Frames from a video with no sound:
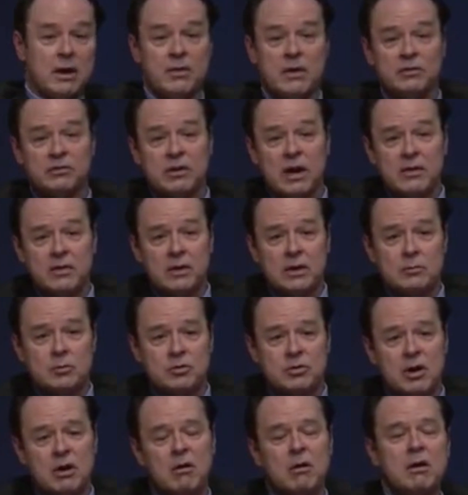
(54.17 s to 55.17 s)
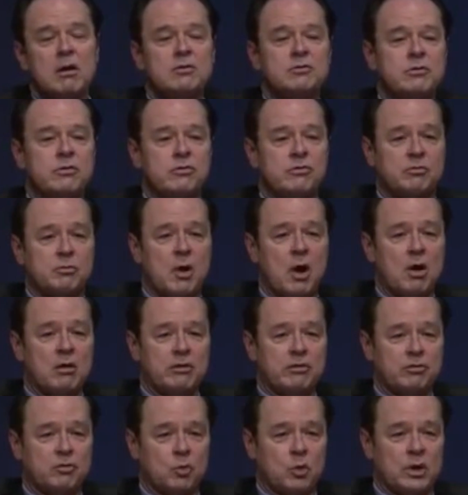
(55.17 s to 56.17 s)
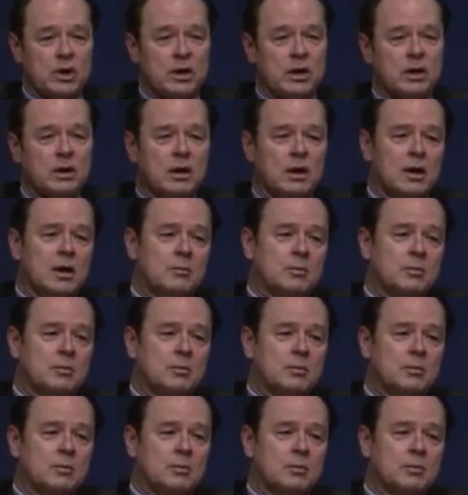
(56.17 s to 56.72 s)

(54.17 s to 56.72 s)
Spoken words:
Now, they say the libertarians are the smallest wing,